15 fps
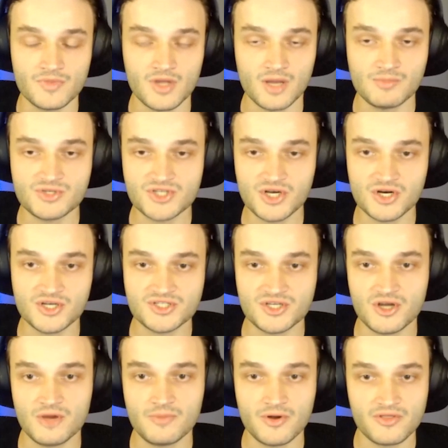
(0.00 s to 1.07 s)
I'm just curious to
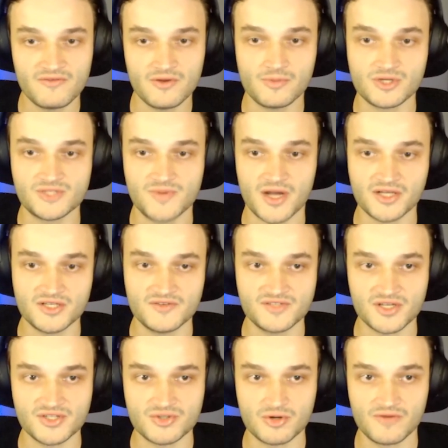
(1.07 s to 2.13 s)
know both of your perspectives
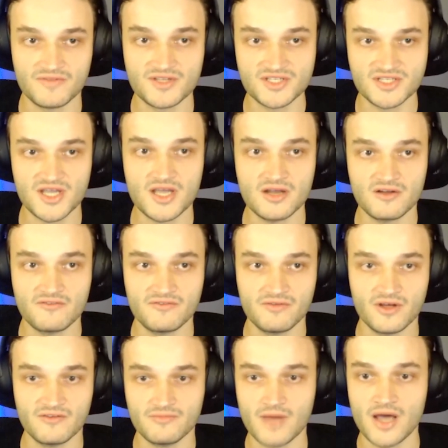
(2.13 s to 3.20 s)
on sort of the state of,
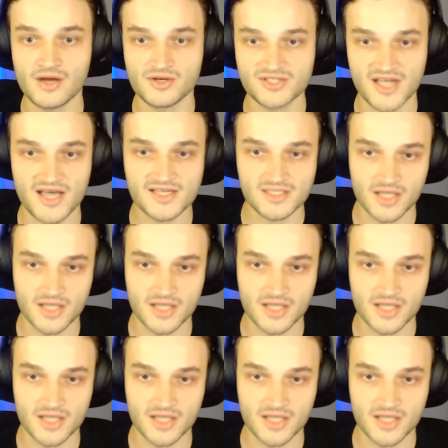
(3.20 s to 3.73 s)
of miners as